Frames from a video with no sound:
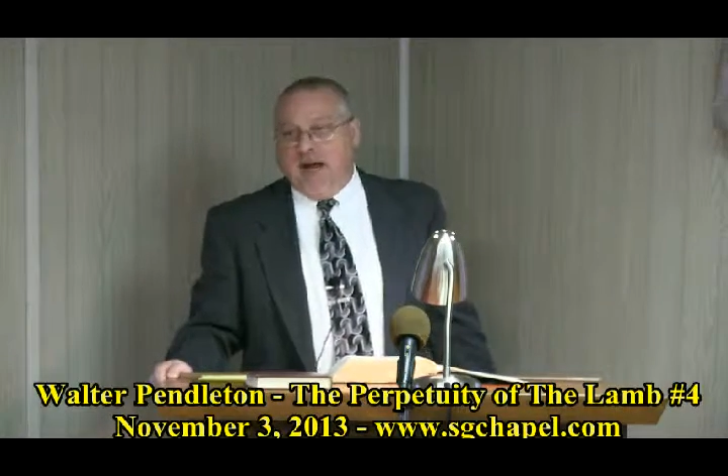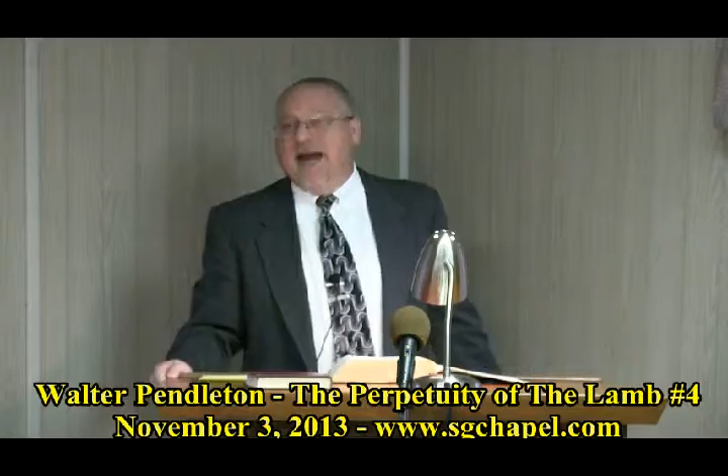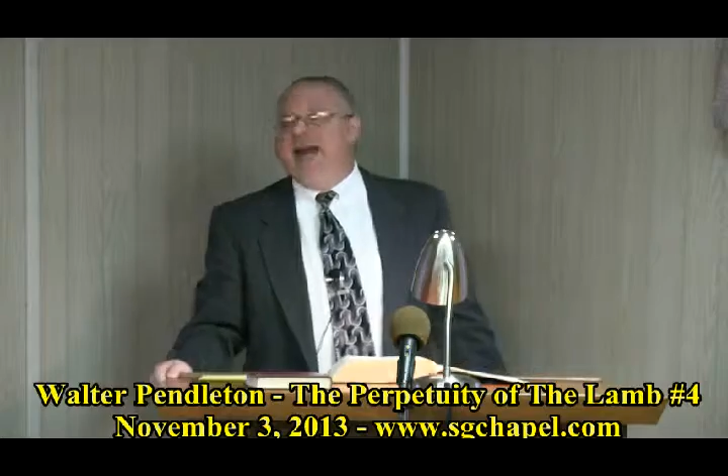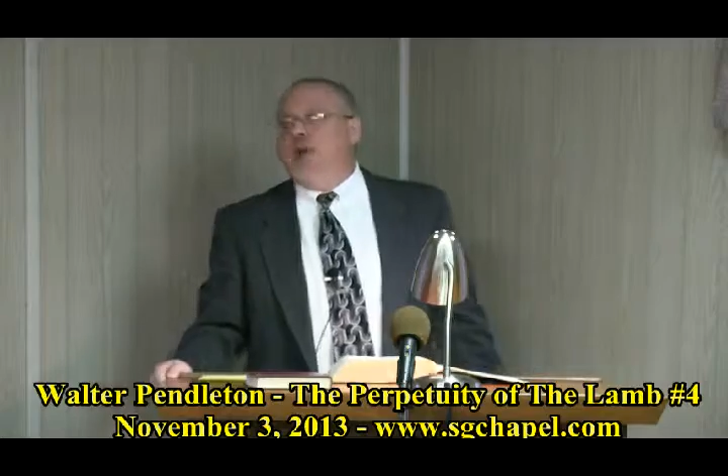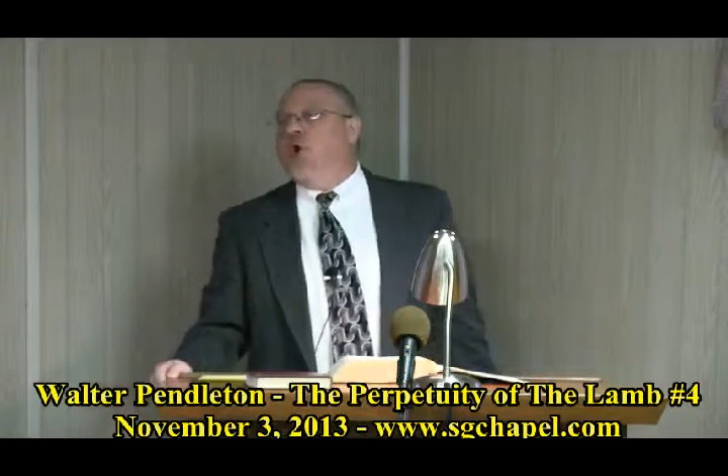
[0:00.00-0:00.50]

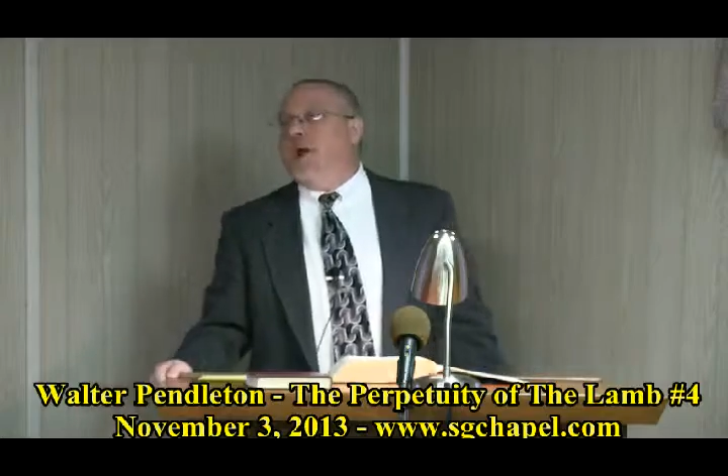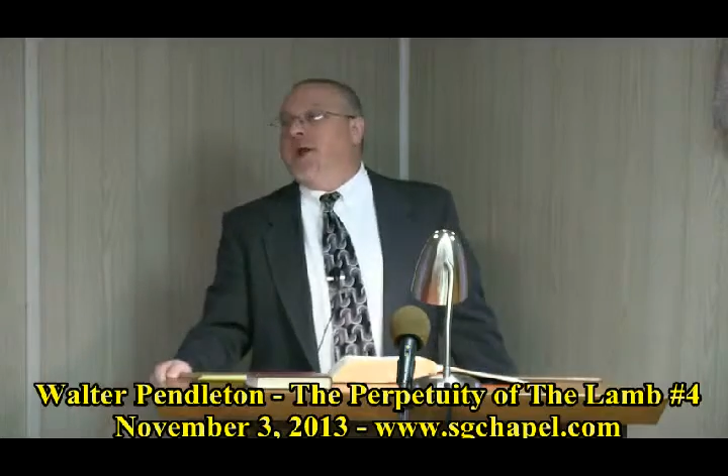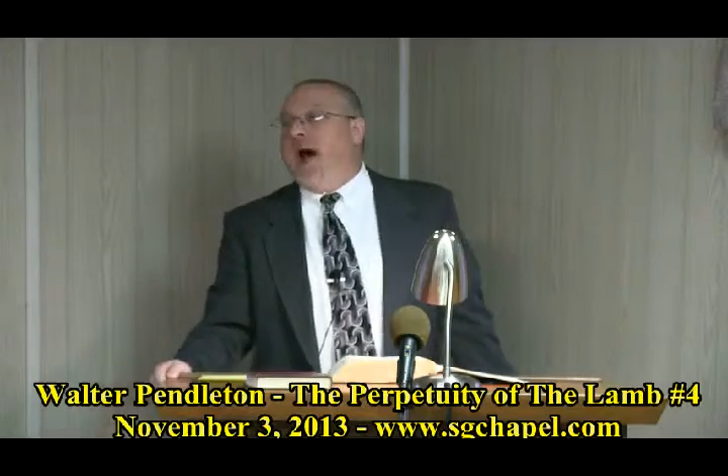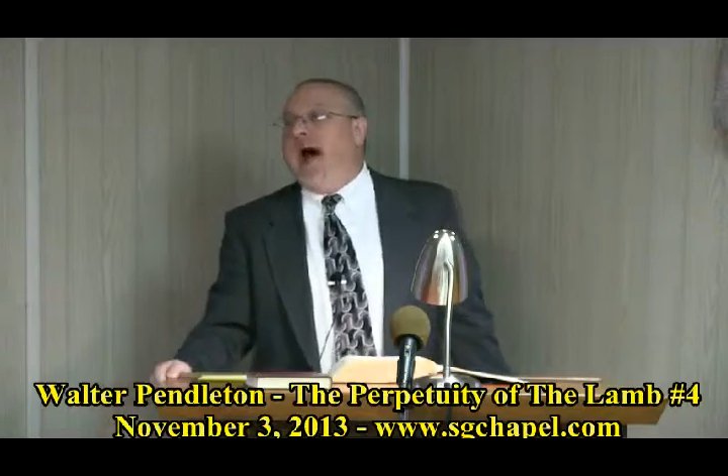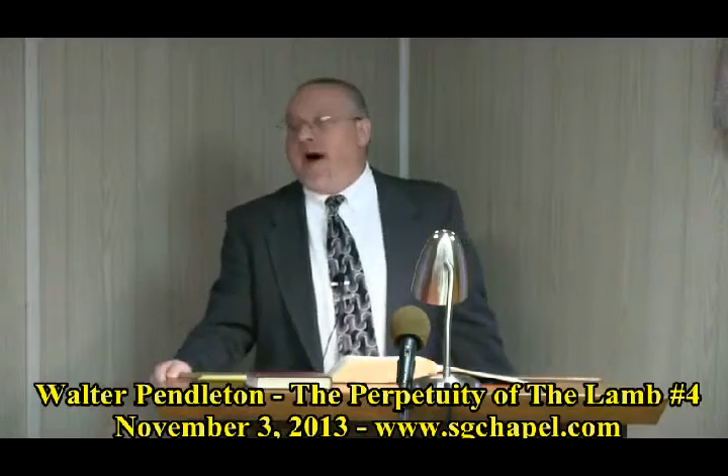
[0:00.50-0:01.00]
He knew
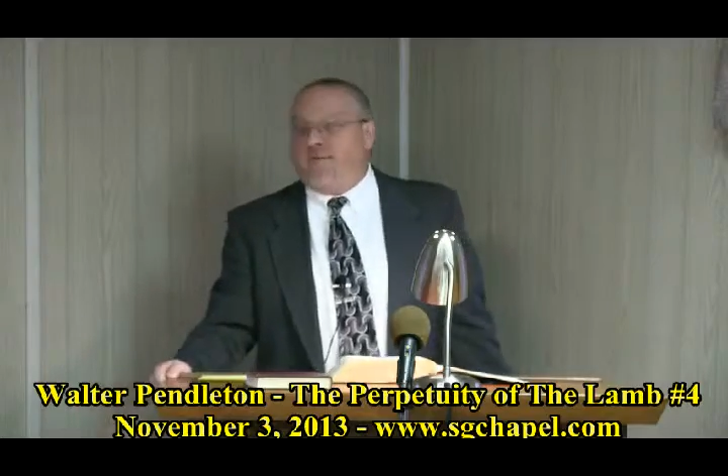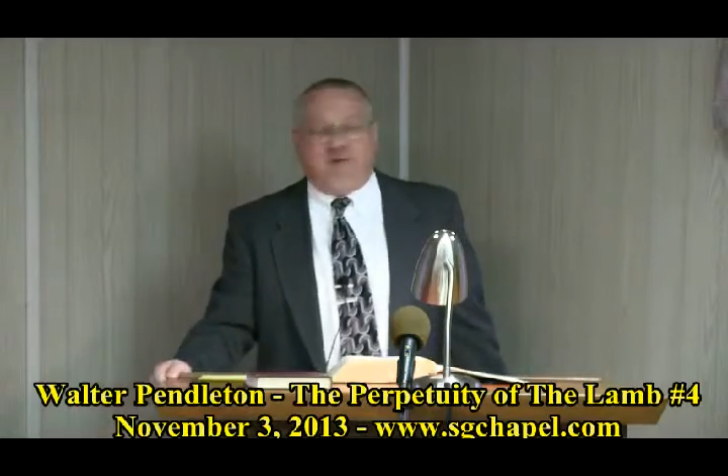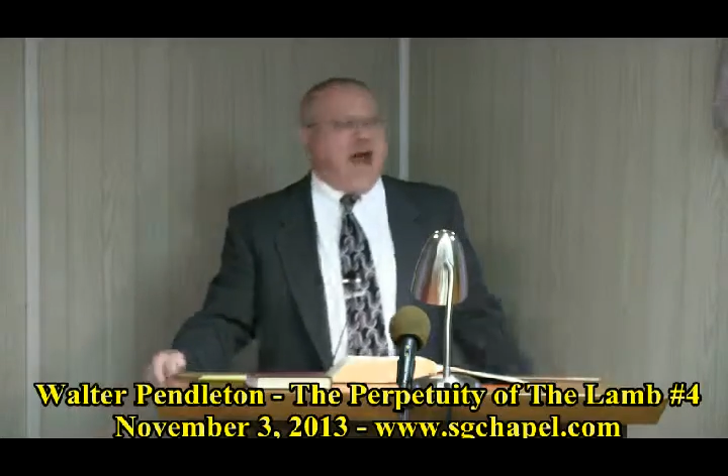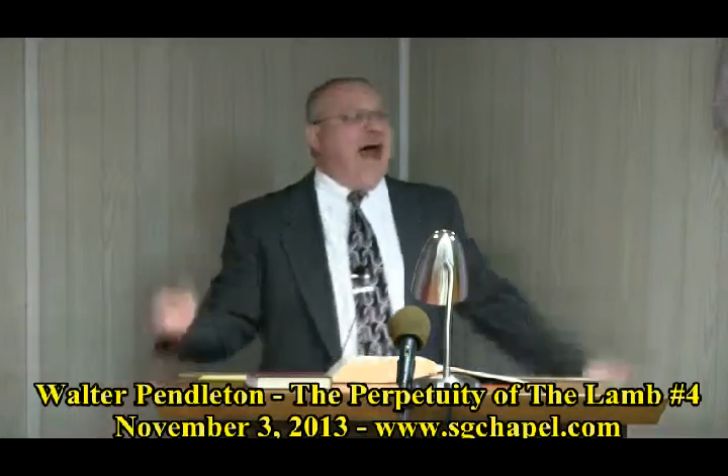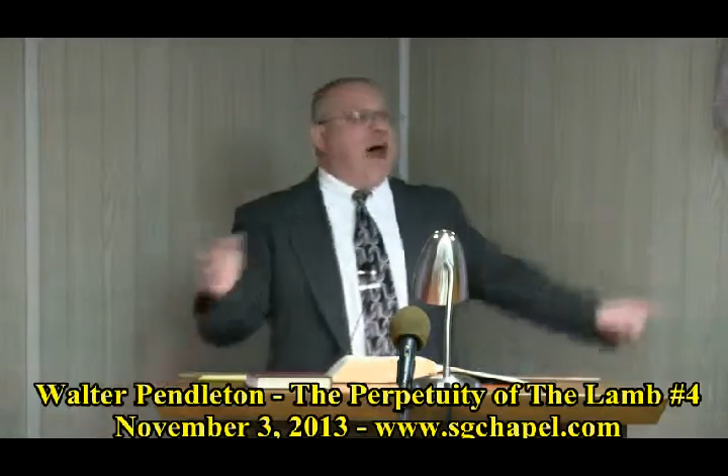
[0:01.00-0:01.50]
enough
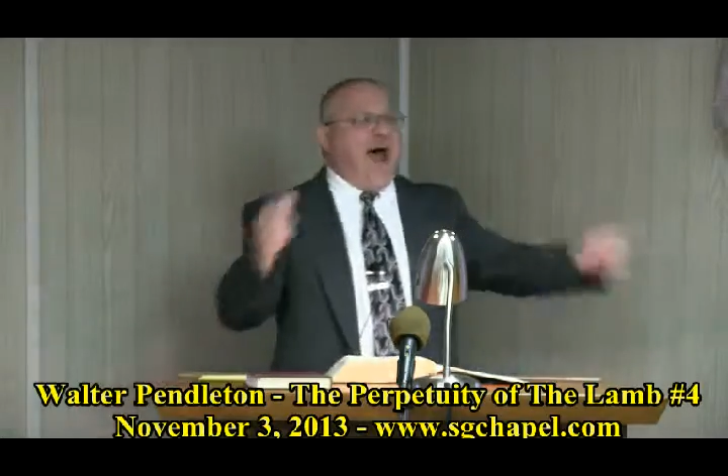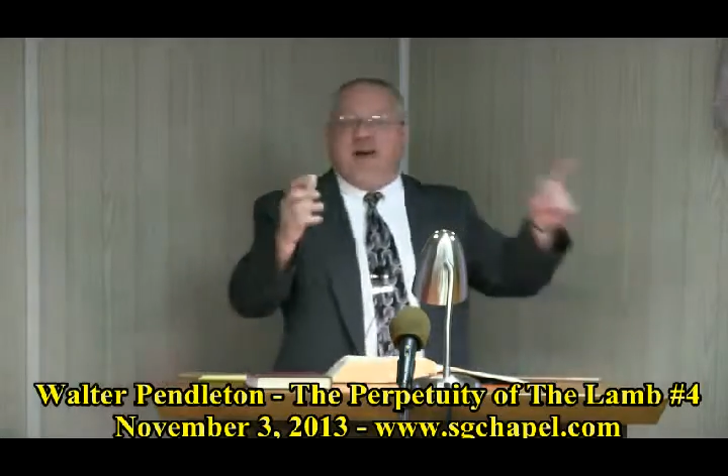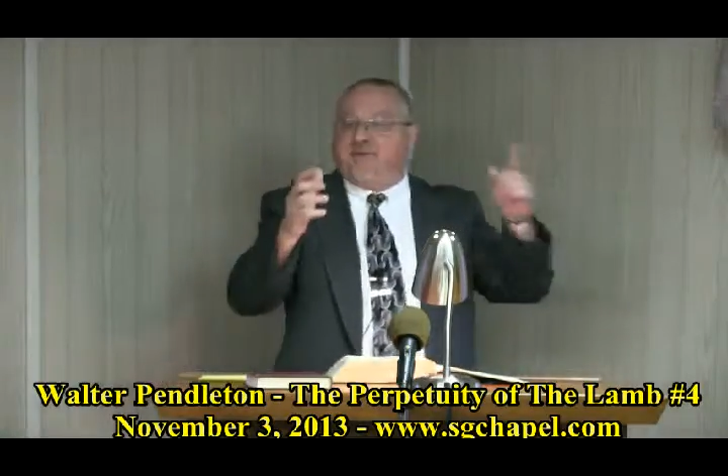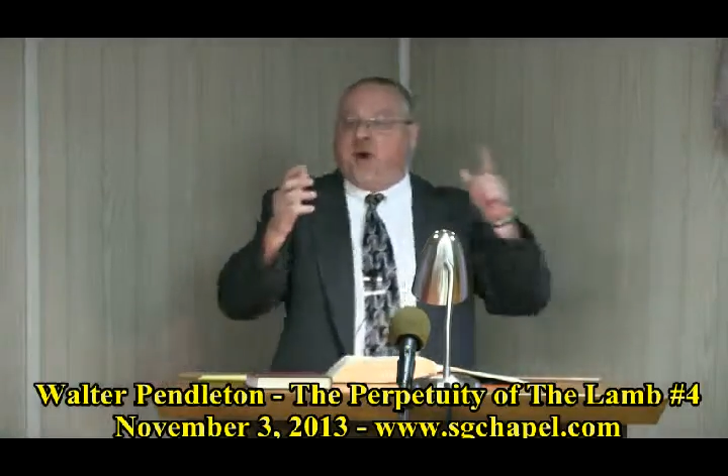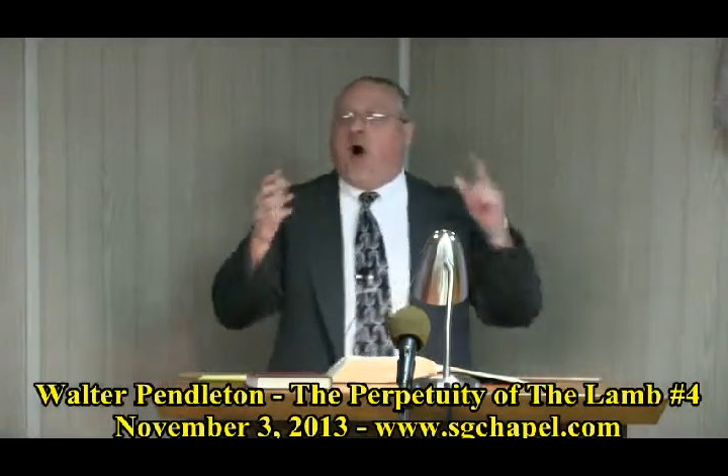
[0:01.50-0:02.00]
that I
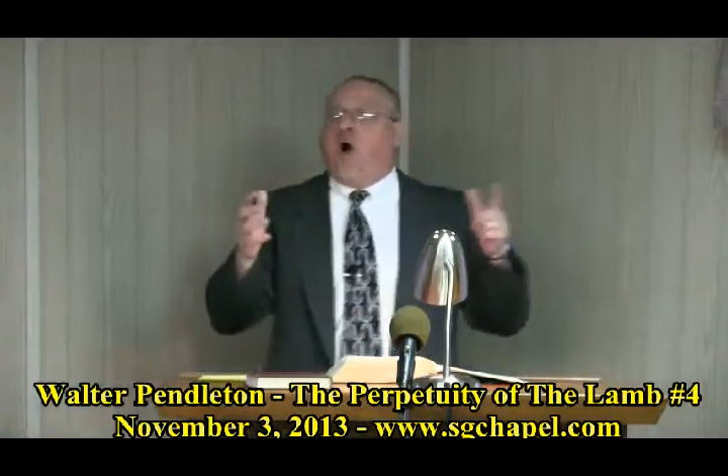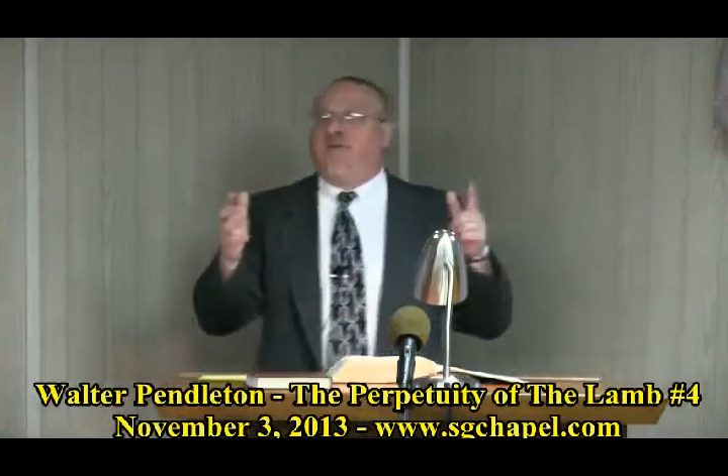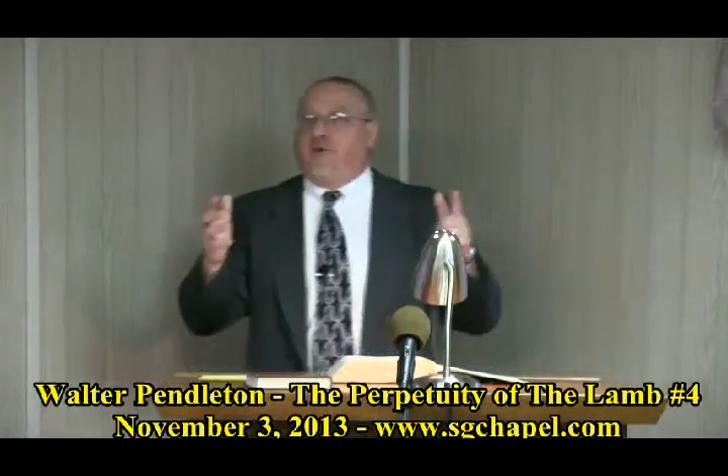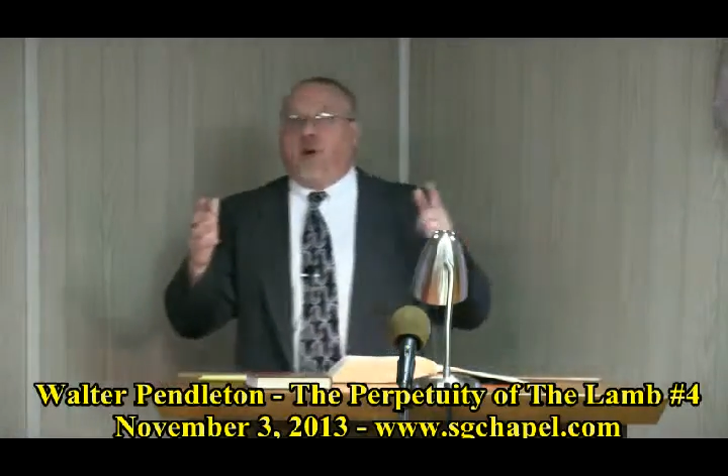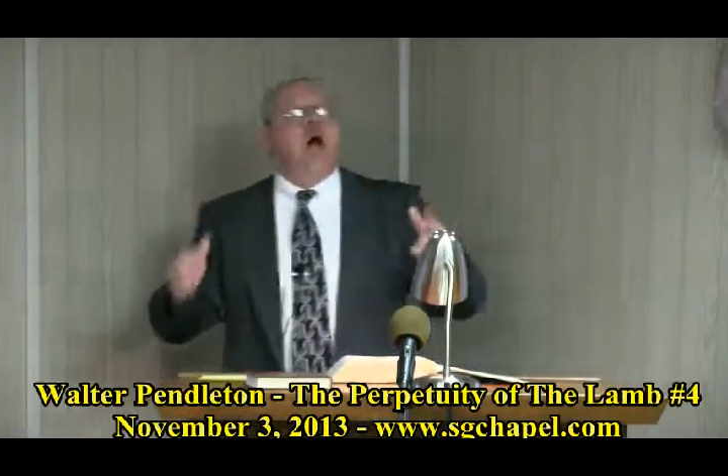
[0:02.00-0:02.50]
have to
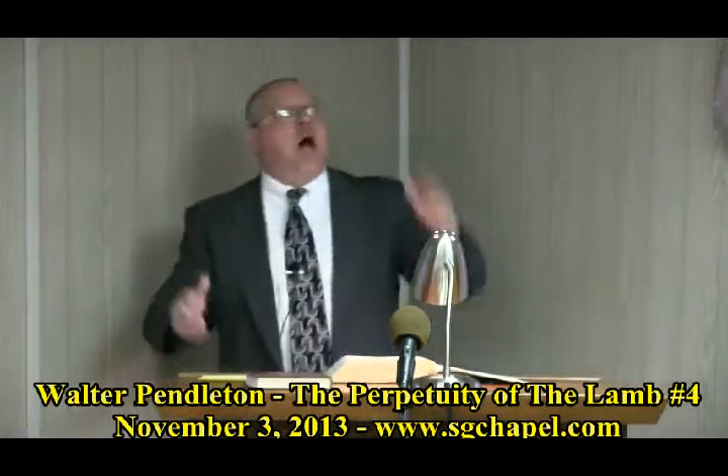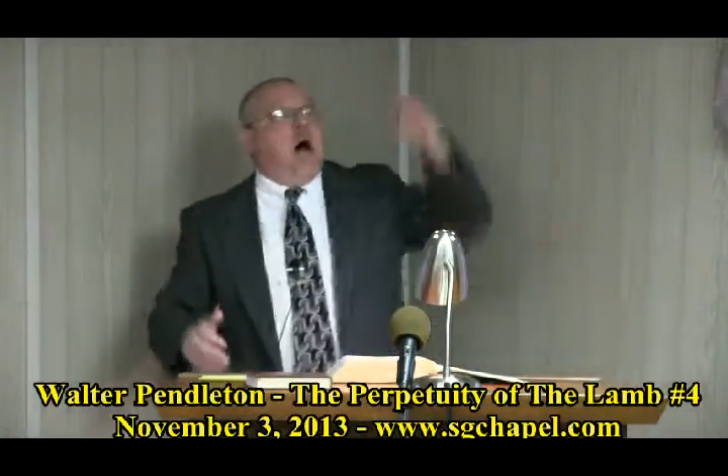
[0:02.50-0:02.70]
offer